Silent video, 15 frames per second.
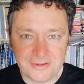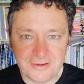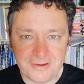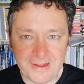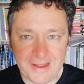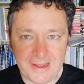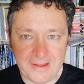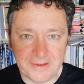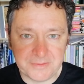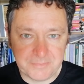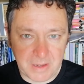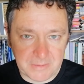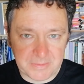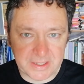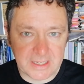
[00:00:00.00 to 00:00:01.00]
and
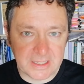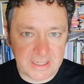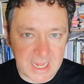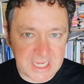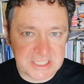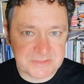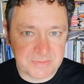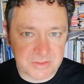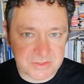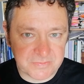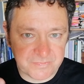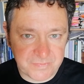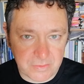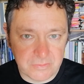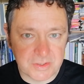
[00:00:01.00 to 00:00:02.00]
public engagement
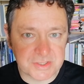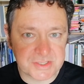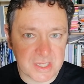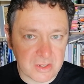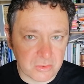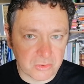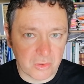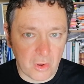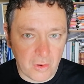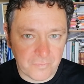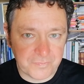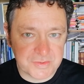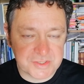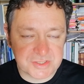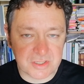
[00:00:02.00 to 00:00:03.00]
focusing on
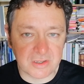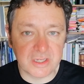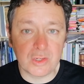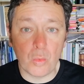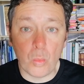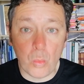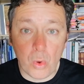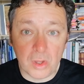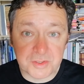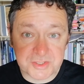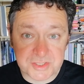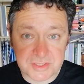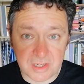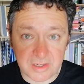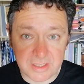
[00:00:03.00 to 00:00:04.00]
Offa's Dyke, Wat's
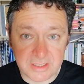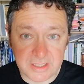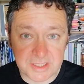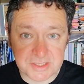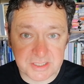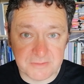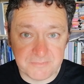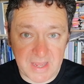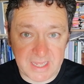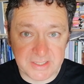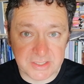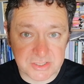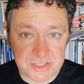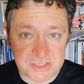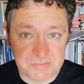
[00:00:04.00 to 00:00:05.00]
Dyke, its
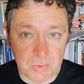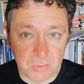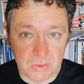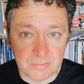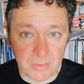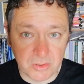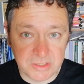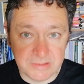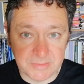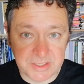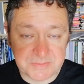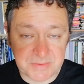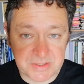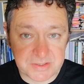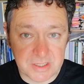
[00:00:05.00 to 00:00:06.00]
companion smaller monument
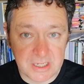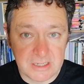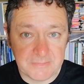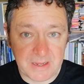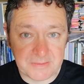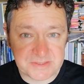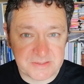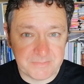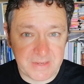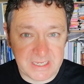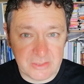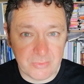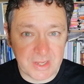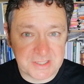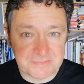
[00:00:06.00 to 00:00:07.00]
but perhaps in many
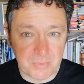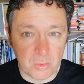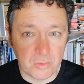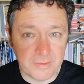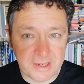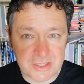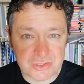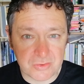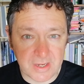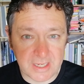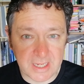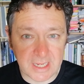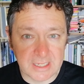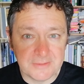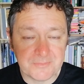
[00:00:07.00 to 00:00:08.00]
ways more
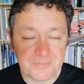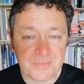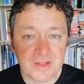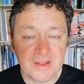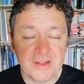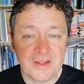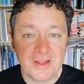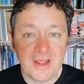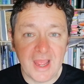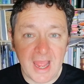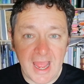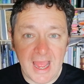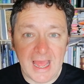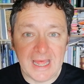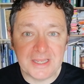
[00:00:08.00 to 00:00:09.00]
intriguing,
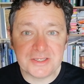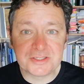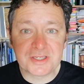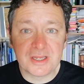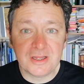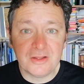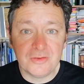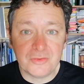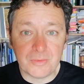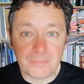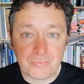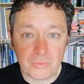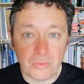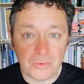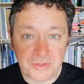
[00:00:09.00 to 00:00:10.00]
and the
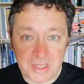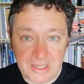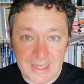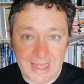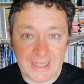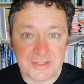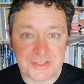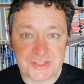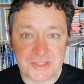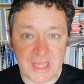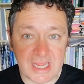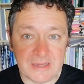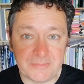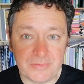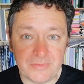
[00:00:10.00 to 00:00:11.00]
broader
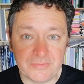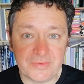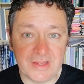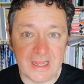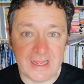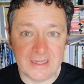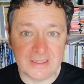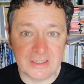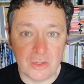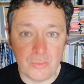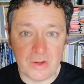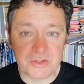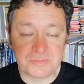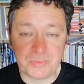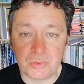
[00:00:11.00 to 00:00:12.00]
landscape of the
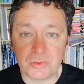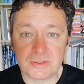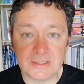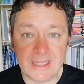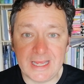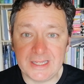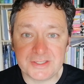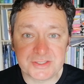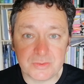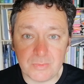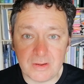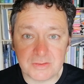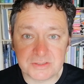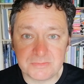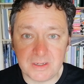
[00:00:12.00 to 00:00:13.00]
Anglo-Welsh borderlands, the
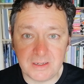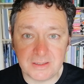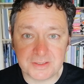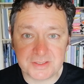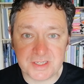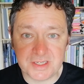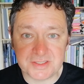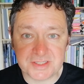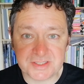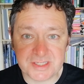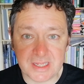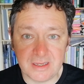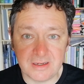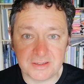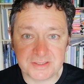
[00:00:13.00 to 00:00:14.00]
Welsh marches as
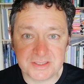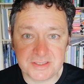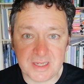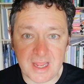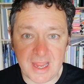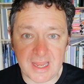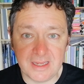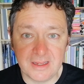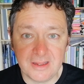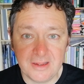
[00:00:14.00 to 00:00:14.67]
they are today.